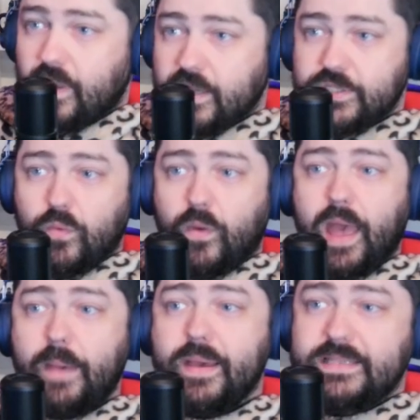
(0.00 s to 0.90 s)
So
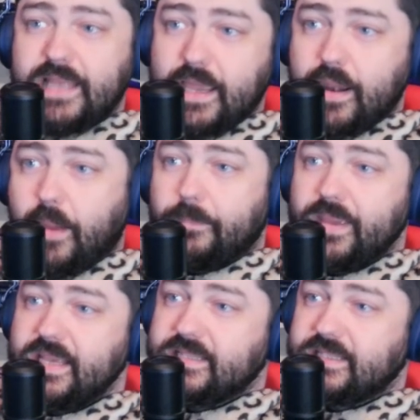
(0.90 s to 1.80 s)

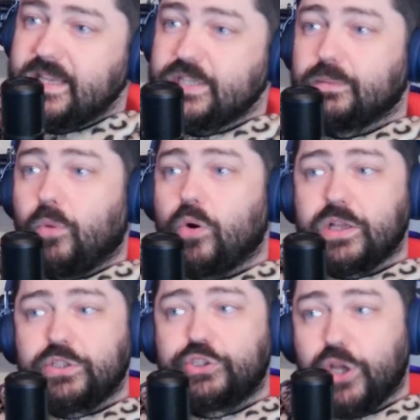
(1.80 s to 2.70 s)
MSNBC's
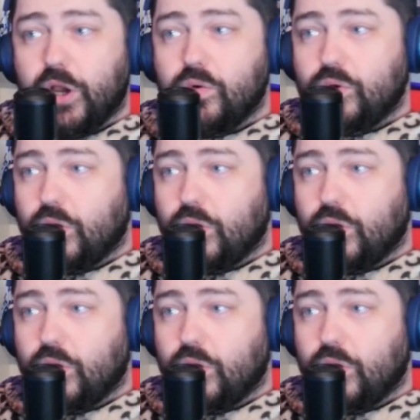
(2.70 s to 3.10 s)
Morning Joe